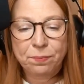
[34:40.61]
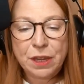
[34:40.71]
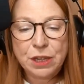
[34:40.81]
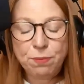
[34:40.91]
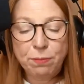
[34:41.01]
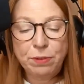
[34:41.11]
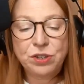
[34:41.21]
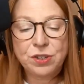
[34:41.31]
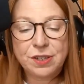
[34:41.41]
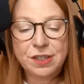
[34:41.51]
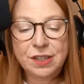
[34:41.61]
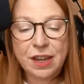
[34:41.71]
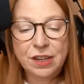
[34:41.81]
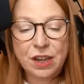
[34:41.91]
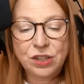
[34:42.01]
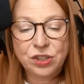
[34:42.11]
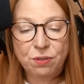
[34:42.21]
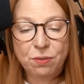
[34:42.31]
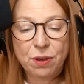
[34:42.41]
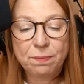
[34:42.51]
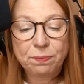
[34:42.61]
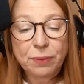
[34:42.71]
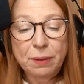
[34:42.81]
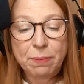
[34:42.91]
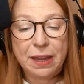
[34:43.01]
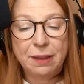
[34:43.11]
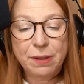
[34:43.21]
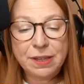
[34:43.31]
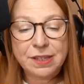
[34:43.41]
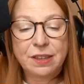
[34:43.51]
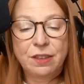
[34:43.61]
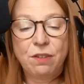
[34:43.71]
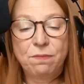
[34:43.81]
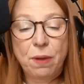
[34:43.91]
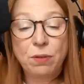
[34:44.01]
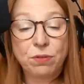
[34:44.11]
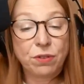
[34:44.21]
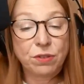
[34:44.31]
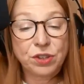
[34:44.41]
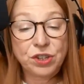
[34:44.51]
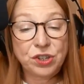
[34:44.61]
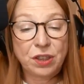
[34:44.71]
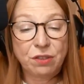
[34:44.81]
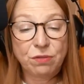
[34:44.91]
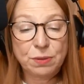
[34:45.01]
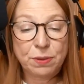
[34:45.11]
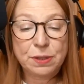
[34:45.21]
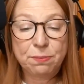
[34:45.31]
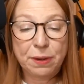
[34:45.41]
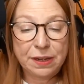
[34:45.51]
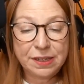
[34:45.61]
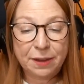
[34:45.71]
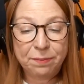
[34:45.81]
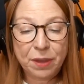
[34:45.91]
He's probably just as scared as you are, but he must see that you've both got to share the responsibility.